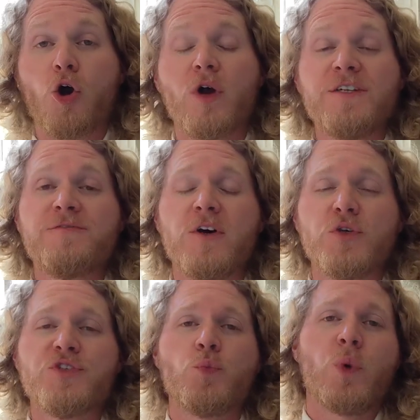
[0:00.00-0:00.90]
All right,
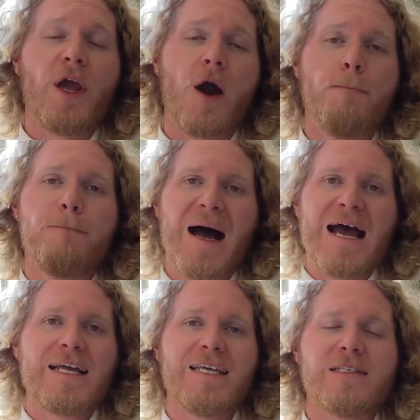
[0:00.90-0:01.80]
folks, we are
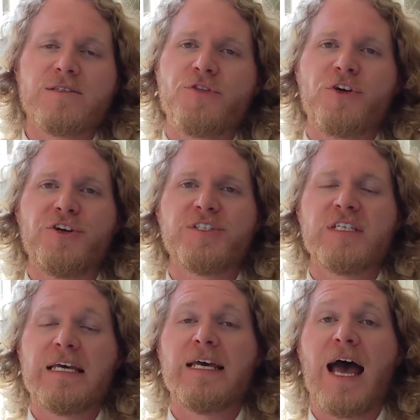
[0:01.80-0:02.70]
back. It's
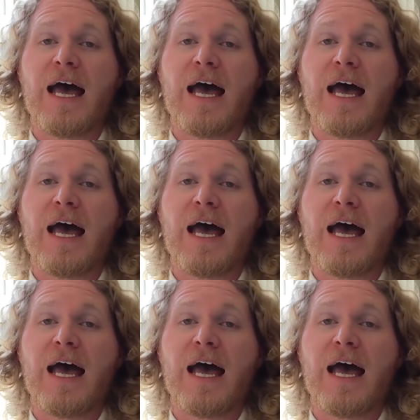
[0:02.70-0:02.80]
Thursday,